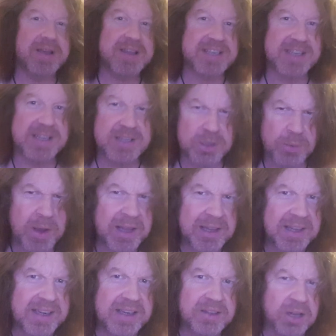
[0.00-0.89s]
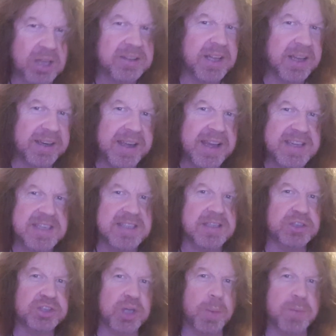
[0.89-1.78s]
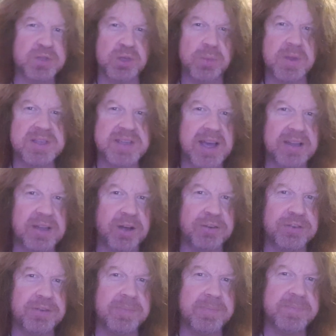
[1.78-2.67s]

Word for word: because it's quite clearly not that easy to chop someone's head off.